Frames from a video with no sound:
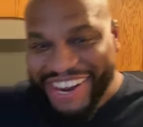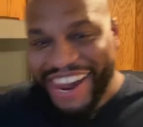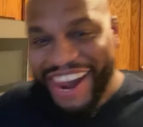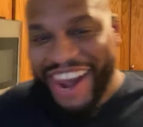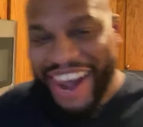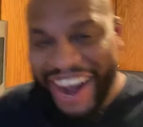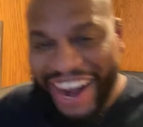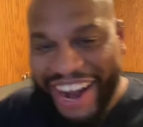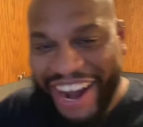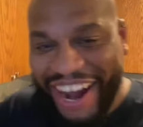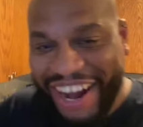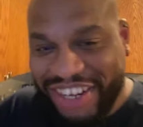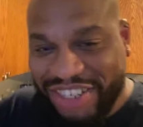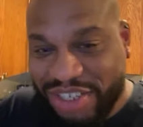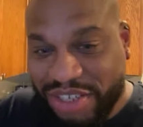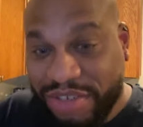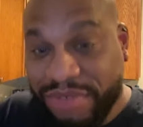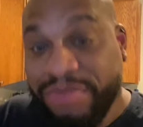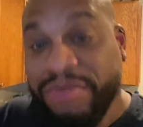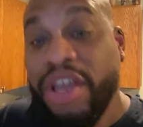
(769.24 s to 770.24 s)
I
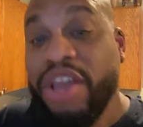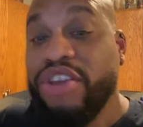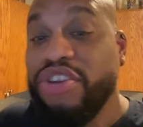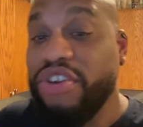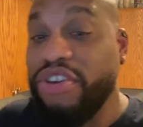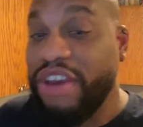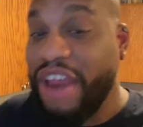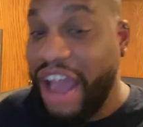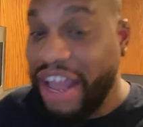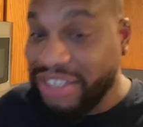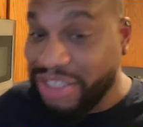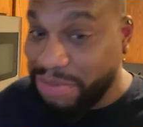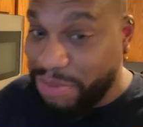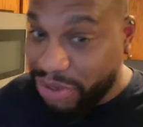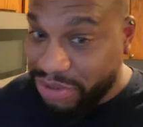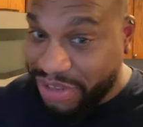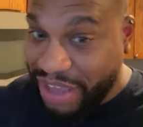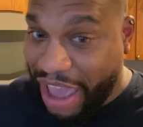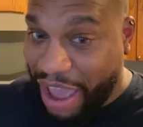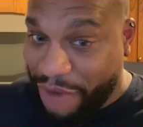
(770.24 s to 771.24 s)
got you. You're not
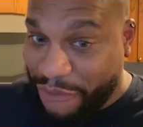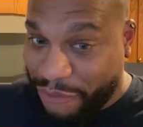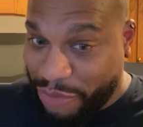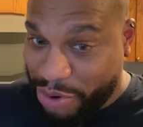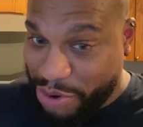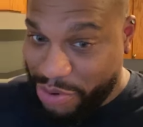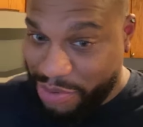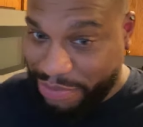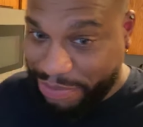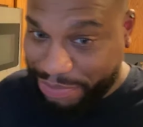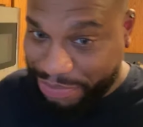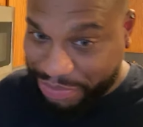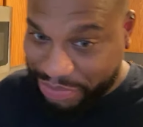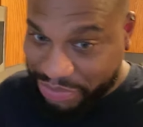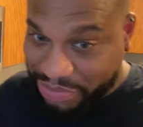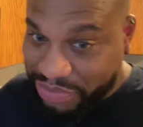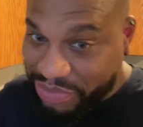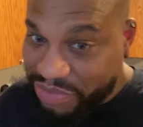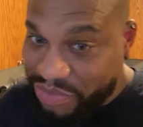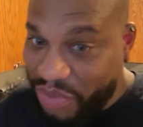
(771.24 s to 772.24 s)
supposed to have fruit
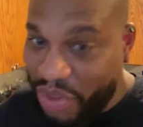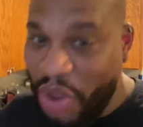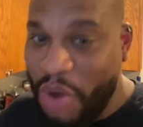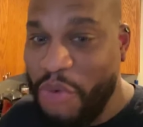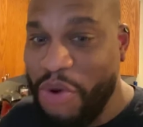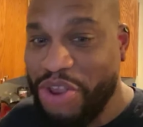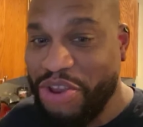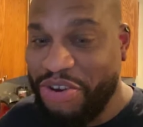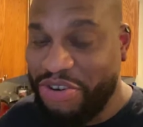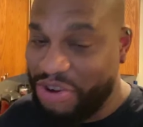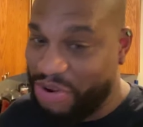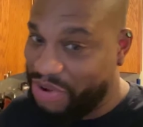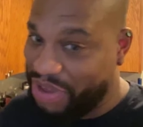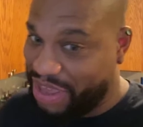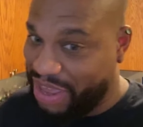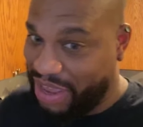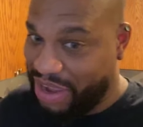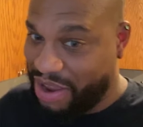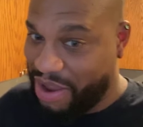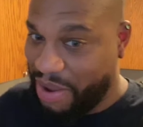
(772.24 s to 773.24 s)
when you're doing
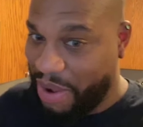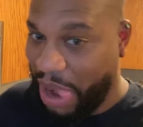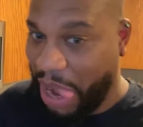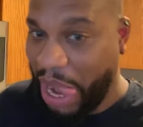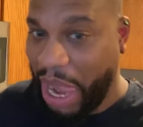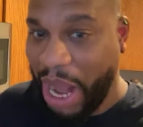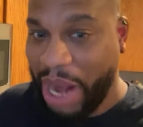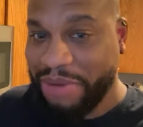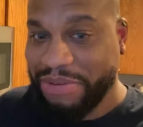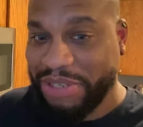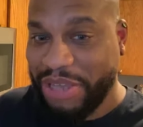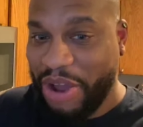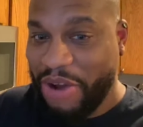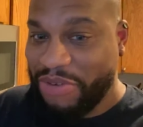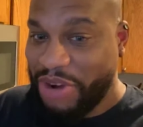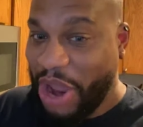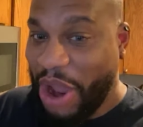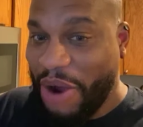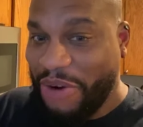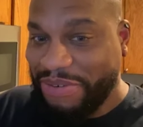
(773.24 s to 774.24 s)
keto. So,
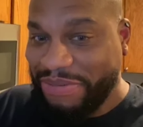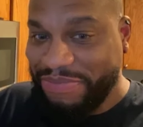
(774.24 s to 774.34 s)
no.